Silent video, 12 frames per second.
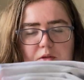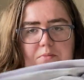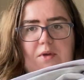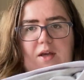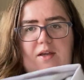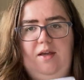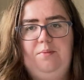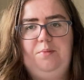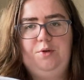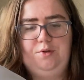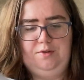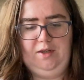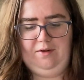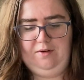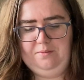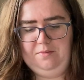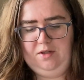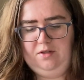Might get pulled out,
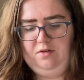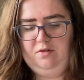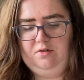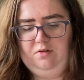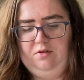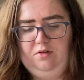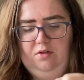it might not.